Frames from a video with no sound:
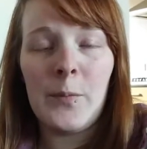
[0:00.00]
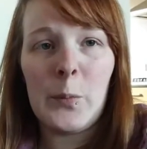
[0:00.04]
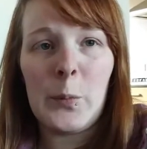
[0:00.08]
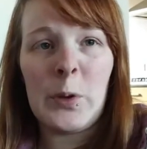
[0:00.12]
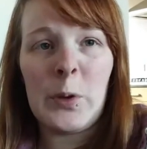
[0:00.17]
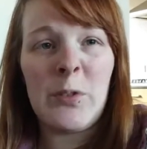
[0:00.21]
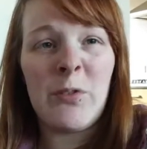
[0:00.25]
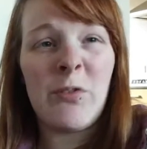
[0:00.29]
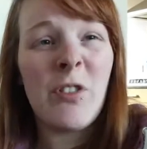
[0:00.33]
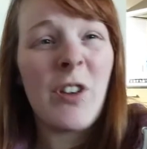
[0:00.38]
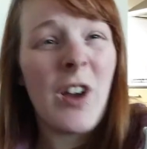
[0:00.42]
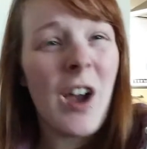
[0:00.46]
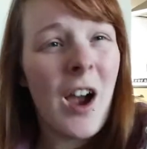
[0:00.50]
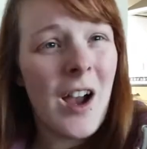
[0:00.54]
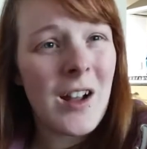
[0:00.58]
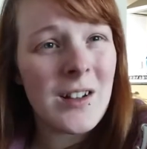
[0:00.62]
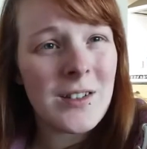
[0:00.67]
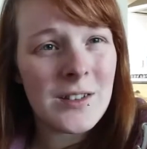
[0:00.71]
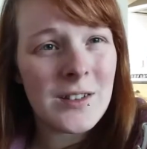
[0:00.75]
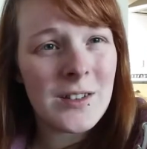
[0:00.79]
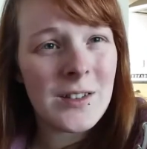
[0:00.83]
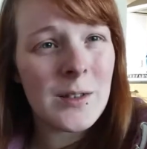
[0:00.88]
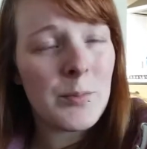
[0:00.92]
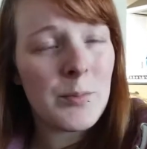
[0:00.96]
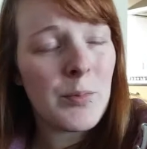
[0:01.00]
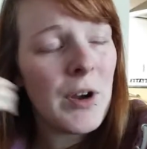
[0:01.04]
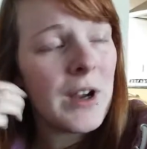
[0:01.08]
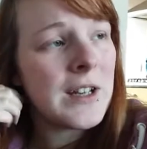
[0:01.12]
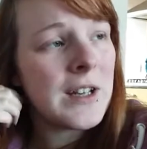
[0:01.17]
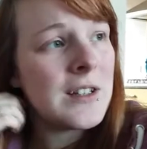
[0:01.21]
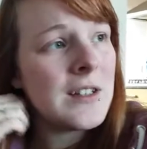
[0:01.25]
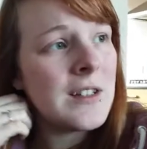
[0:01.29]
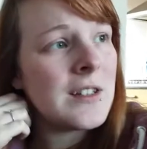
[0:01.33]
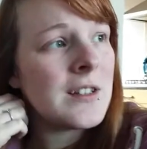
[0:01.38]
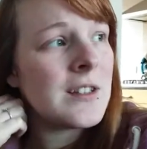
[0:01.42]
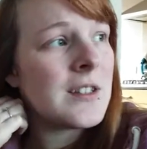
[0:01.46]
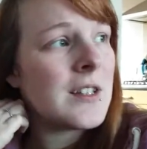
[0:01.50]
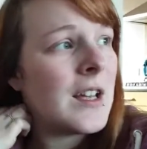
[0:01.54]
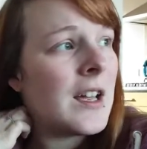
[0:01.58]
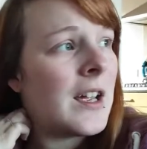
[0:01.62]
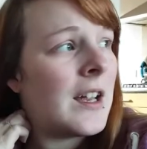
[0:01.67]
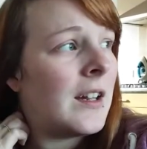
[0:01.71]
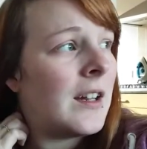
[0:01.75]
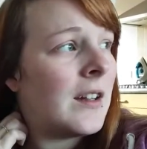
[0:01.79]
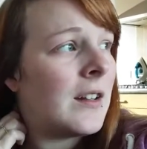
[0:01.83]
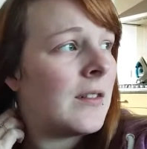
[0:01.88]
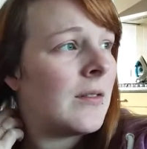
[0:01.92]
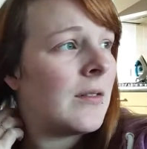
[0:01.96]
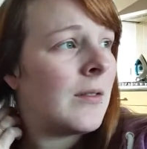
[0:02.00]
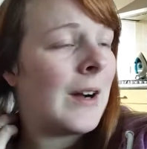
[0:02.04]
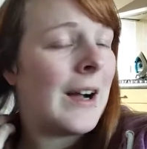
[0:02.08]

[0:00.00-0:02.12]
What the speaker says: with regards to the pregnancy.